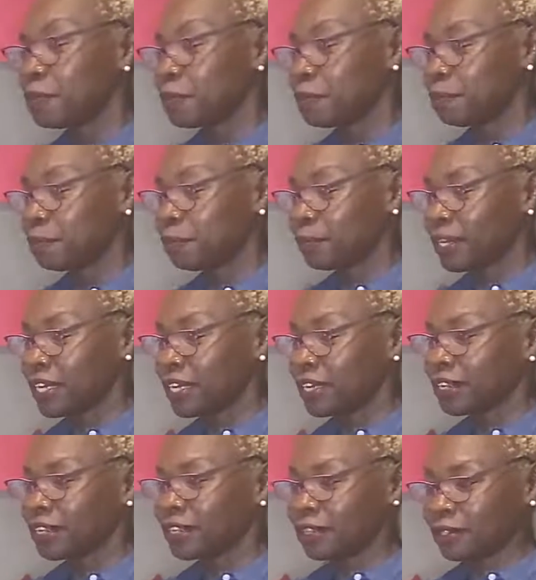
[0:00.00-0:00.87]
We
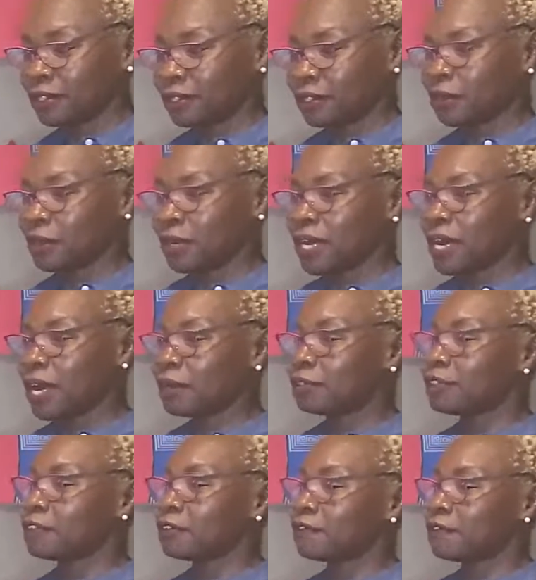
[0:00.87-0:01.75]
breathe to a
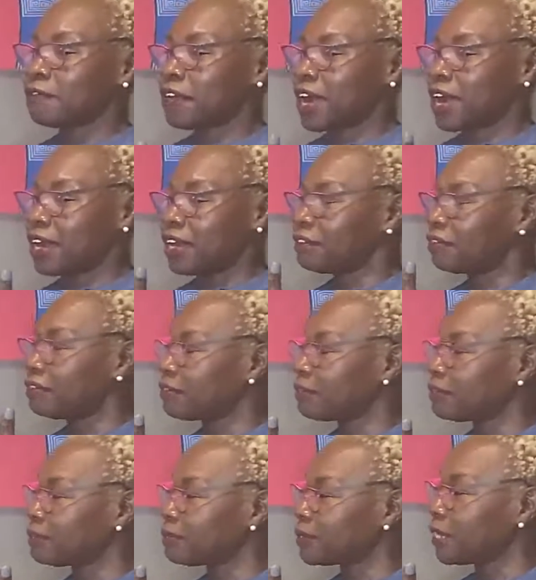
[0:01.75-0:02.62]
count of 5,
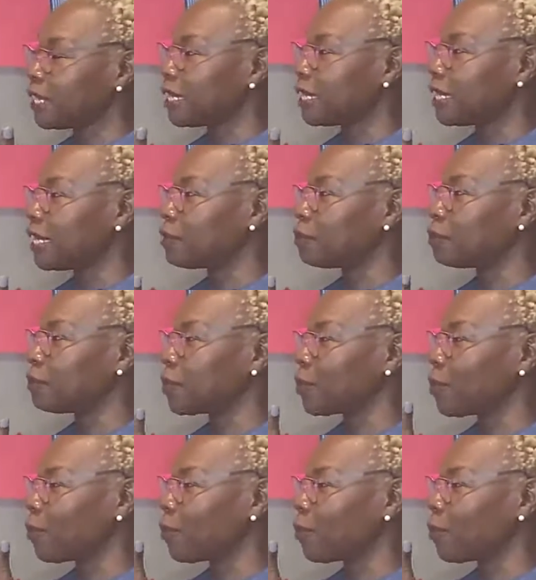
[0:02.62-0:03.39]
and then we